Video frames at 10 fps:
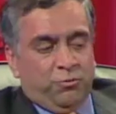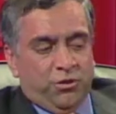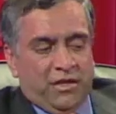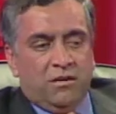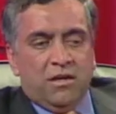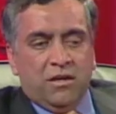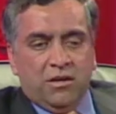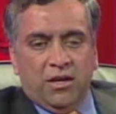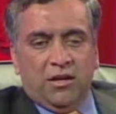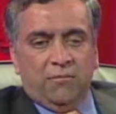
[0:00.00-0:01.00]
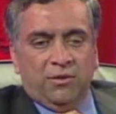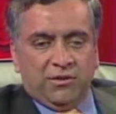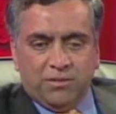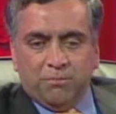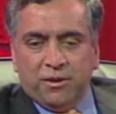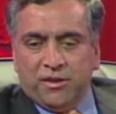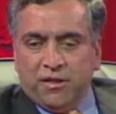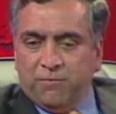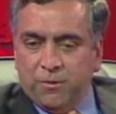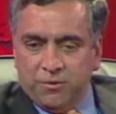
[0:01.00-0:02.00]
Putting the simple thin films.